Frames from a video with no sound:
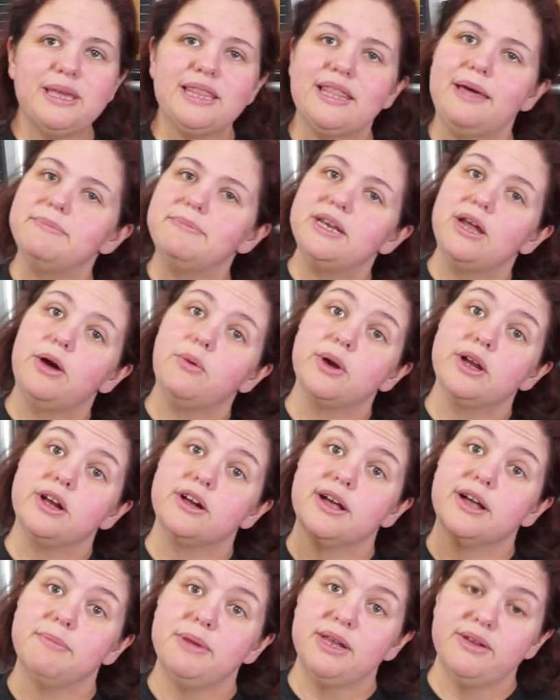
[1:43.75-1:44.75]
Let me know where you're
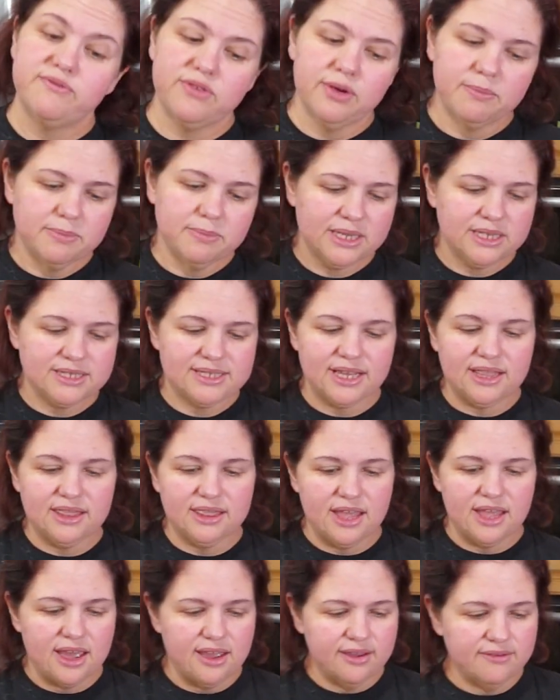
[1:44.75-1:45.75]
coming in from because I
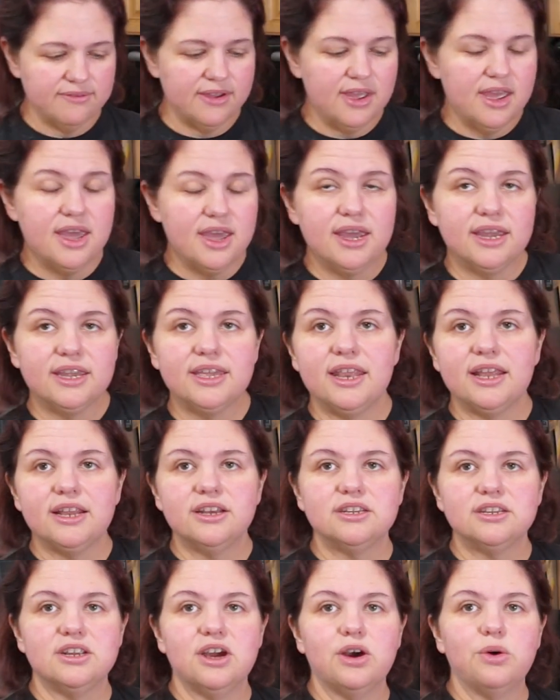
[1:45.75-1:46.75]
love getting
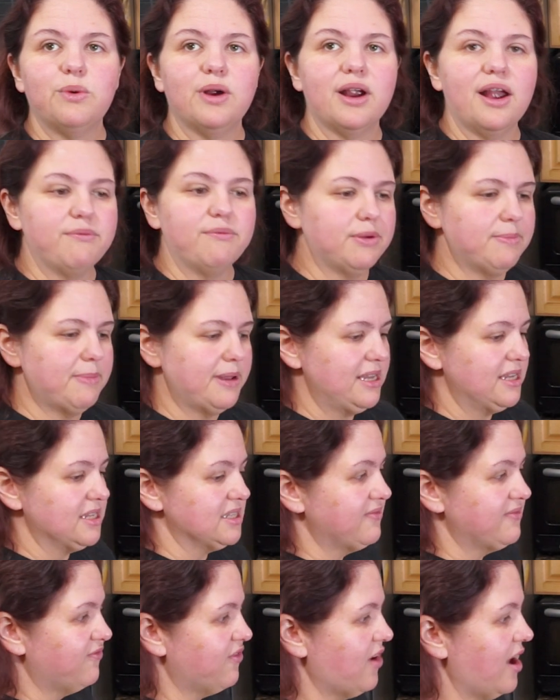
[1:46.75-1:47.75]
to know where everybody
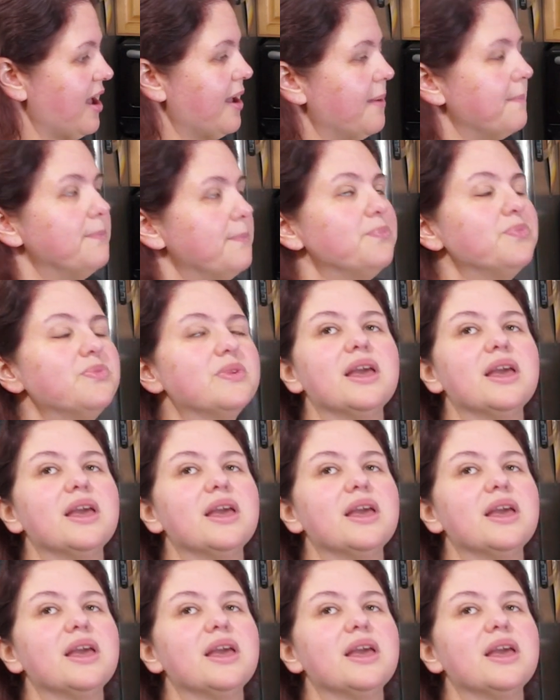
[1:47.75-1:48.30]
is from.